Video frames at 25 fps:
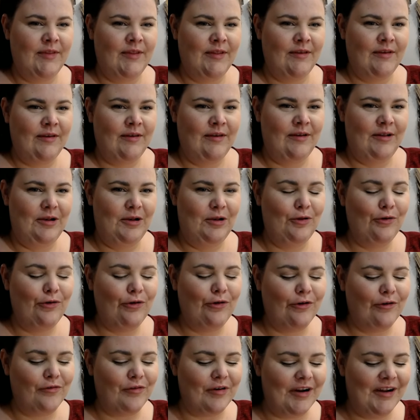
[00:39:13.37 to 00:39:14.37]

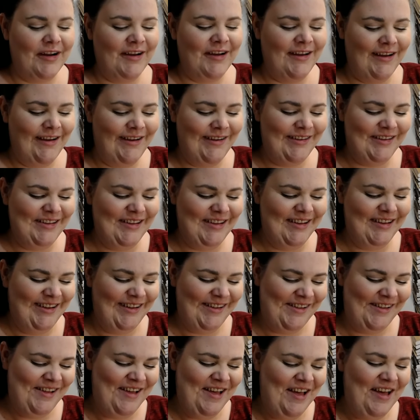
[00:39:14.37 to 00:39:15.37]
Laura.
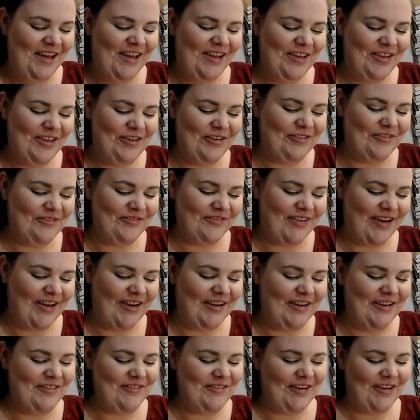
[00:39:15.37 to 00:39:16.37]
You're
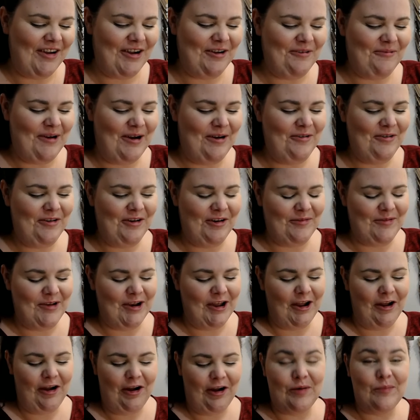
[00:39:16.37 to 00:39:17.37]
very welcome, and I
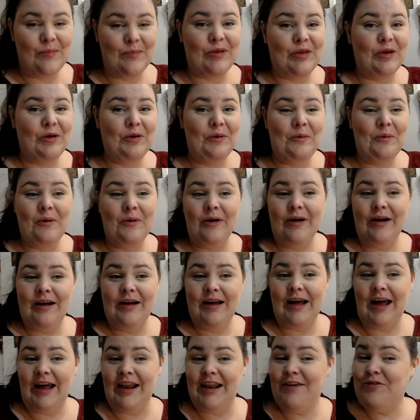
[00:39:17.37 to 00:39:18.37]
hope you,
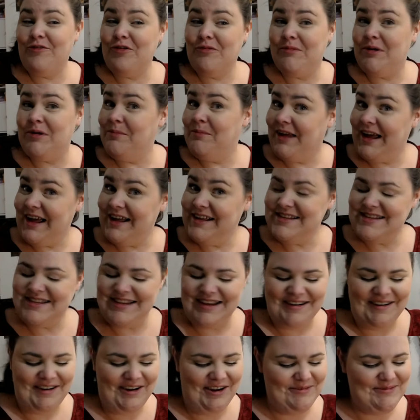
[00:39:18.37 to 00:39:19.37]
and if your mum gets it,
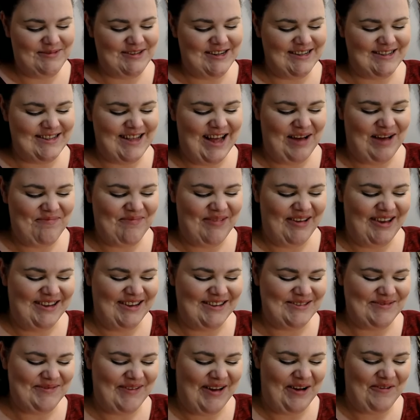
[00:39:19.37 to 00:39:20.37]
I hope she's happy as
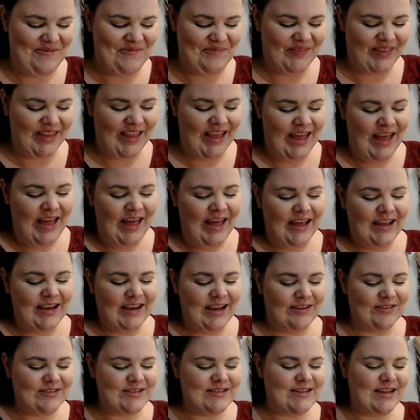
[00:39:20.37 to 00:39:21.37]
well. Now
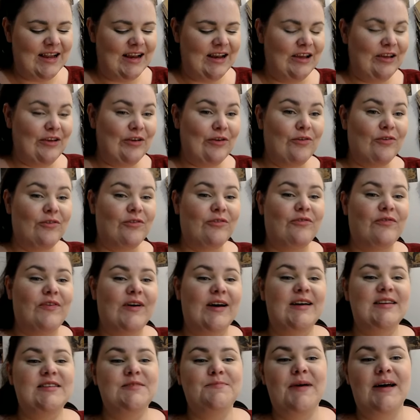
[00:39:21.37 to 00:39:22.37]
Stella, your
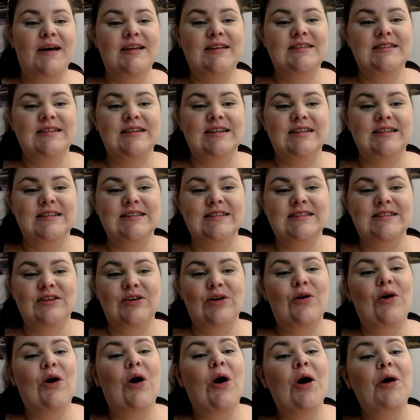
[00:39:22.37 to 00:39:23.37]
first pendant, you're
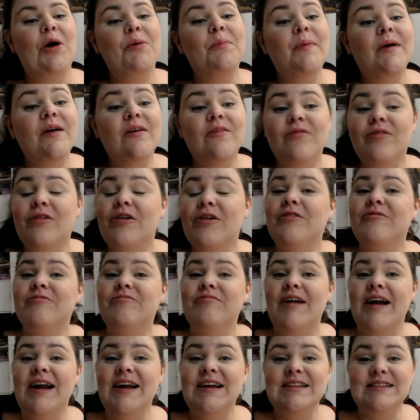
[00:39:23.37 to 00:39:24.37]
hoping for a
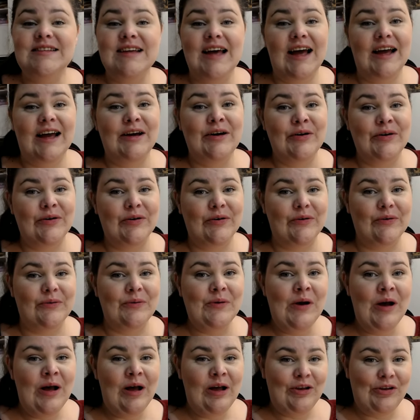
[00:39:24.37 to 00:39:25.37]
rectangle.
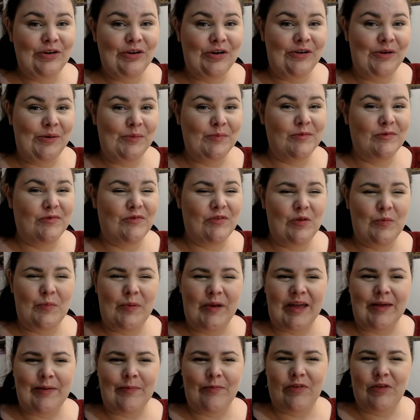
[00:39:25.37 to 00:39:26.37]
You're hoping for the
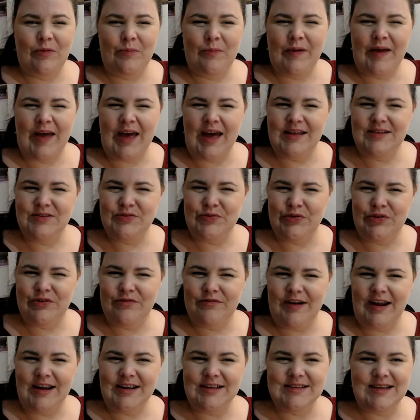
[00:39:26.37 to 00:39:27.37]
baguette or the
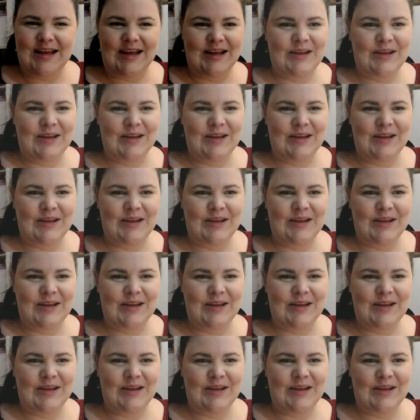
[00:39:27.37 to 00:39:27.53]
rectangle